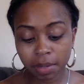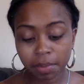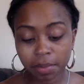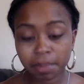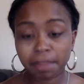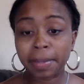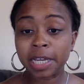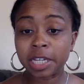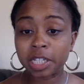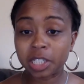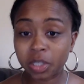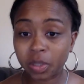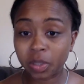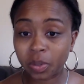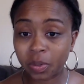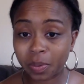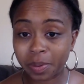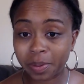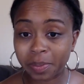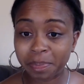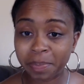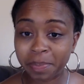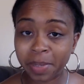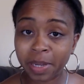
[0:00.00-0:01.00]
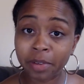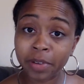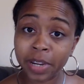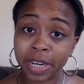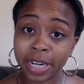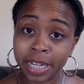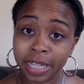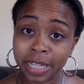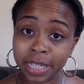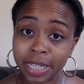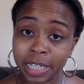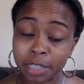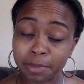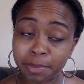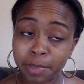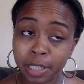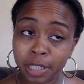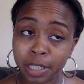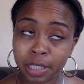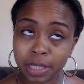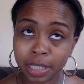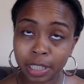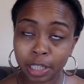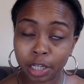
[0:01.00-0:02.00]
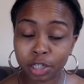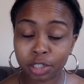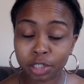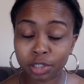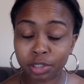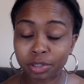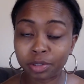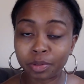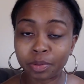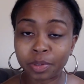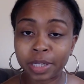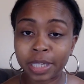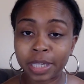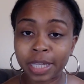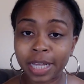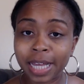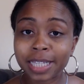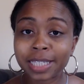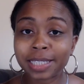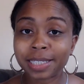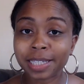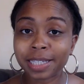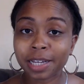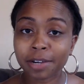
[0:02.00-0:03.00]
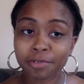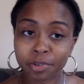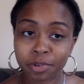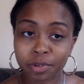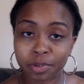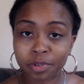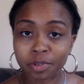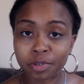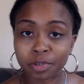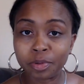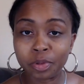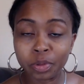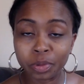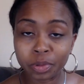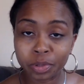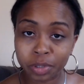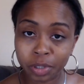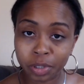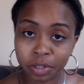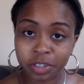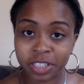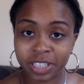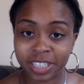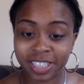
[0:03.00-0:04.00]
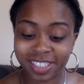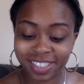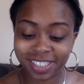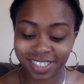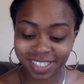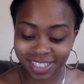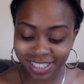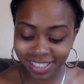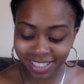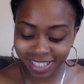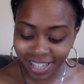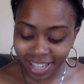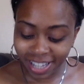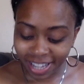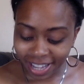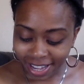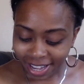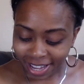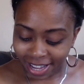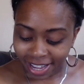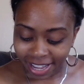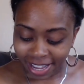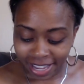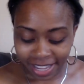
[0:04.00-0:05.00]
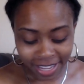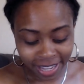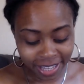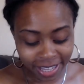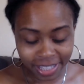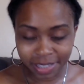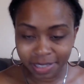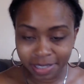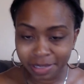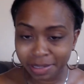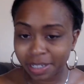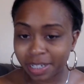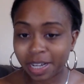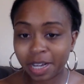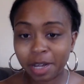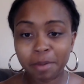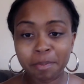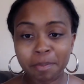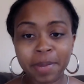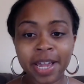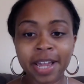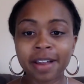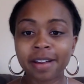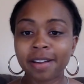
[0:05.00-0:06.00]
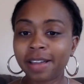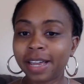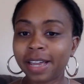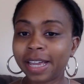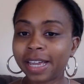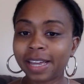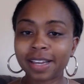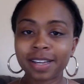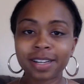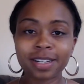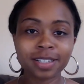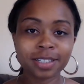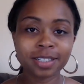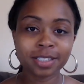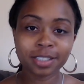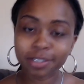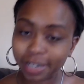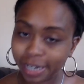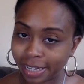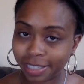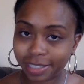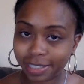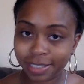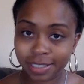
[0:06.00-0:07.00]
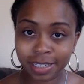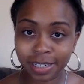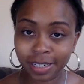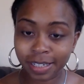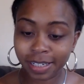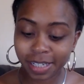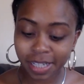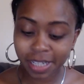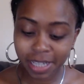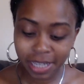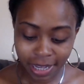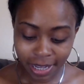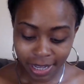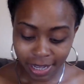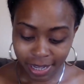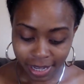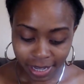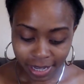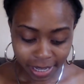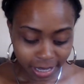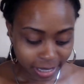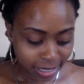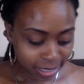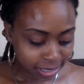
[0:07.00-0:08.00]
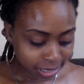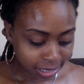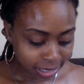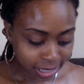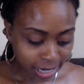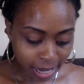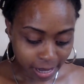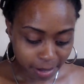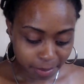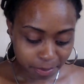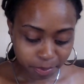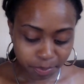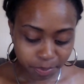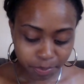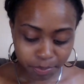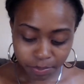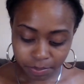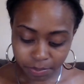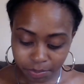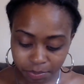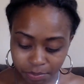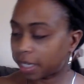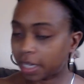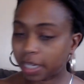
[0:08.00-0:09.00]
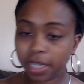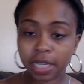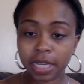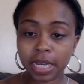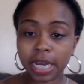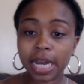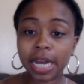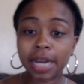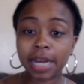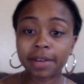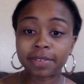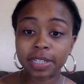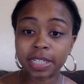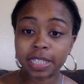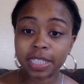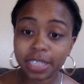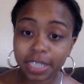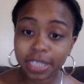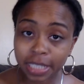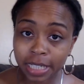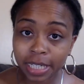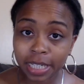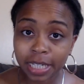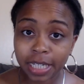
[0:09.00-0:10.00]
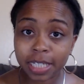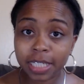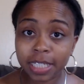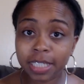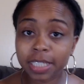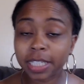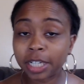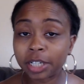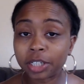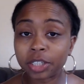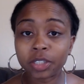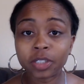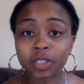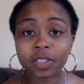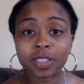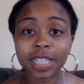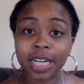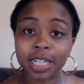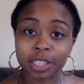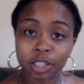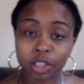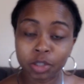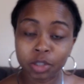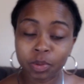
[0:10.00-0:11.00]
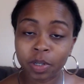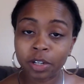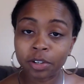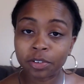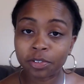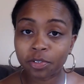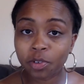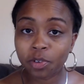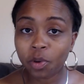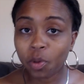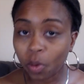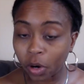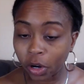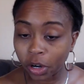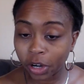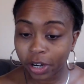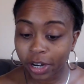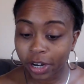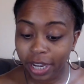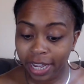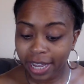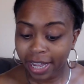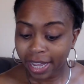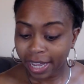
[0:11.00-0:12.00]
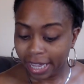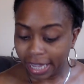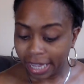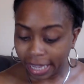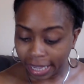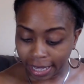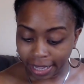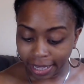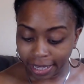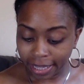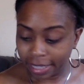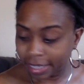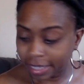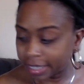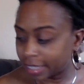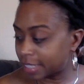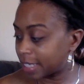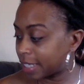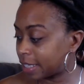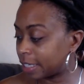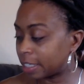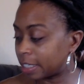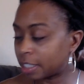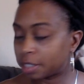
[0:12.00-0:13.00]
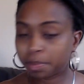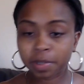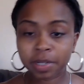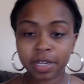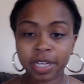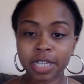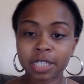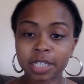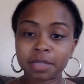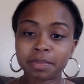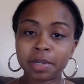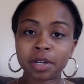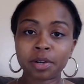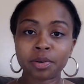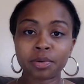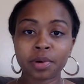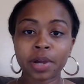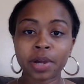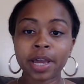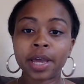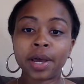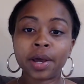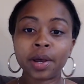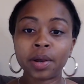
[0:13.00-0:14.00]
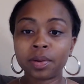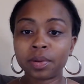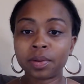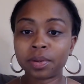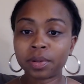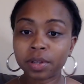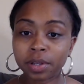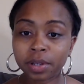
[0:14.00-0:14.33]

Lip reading: based on me reading these books and also doing several Google searches and comparing and contrasting. It's a lot. Obviously, it's the year 2024, and this book has been around